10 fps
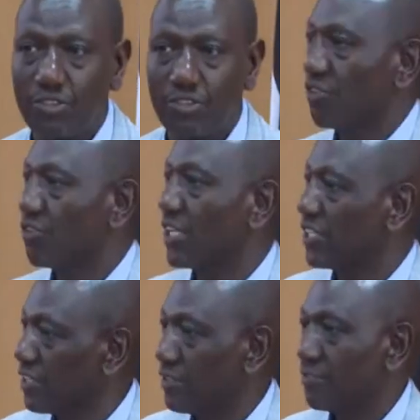You know
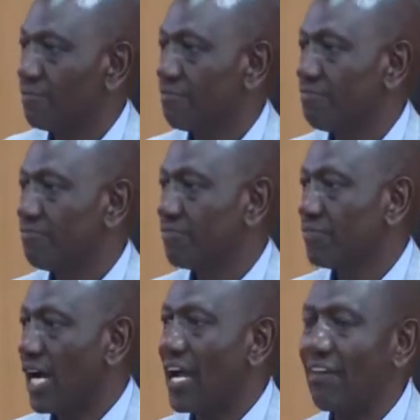that.
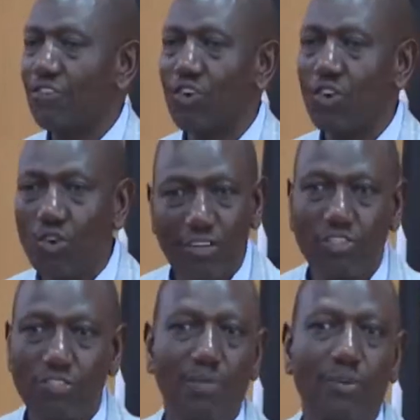I have gone out
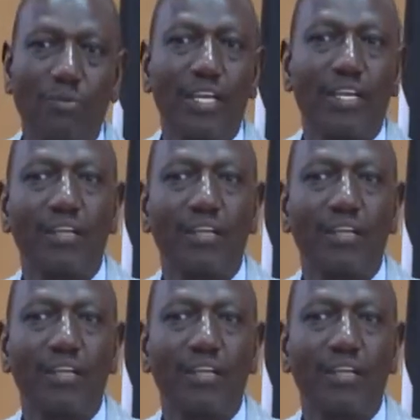of my way